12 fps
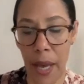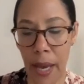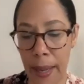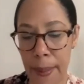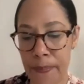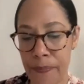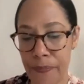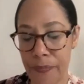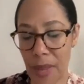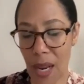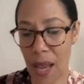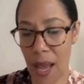
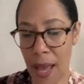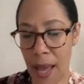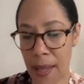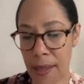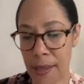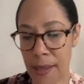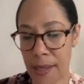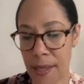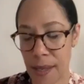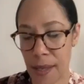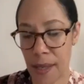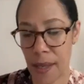
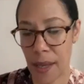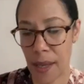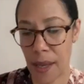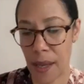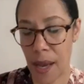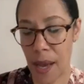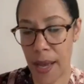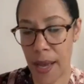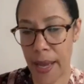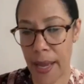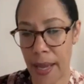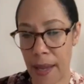
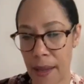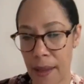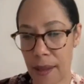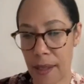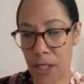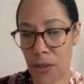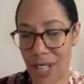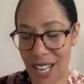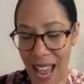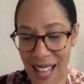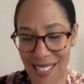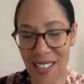
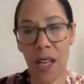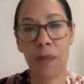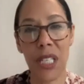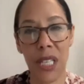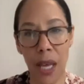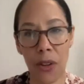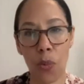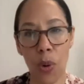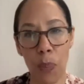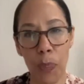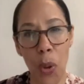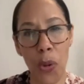It has to come together
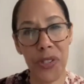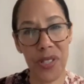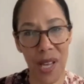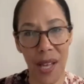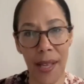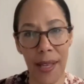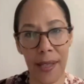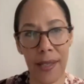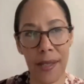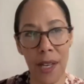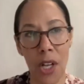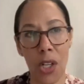where both
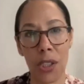sides